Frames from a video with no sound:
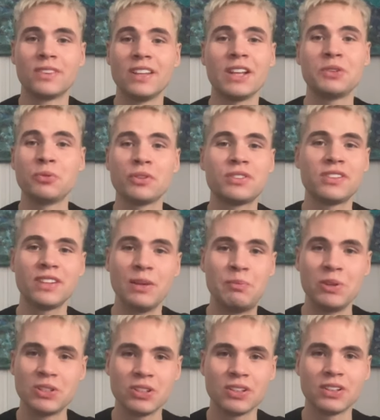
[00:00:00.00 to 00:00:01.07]
that was an
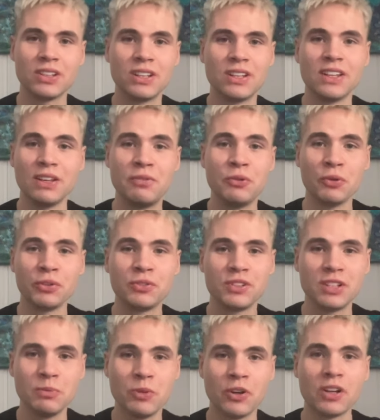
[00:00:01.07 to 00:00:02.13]
episode. If you want to see
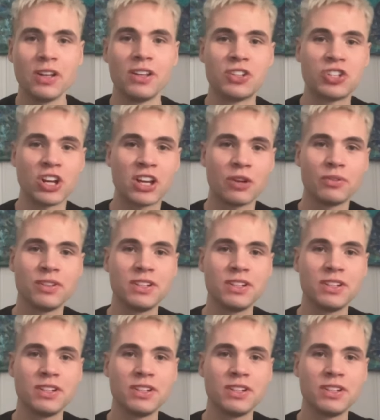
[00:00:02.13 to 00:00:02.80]
more, check out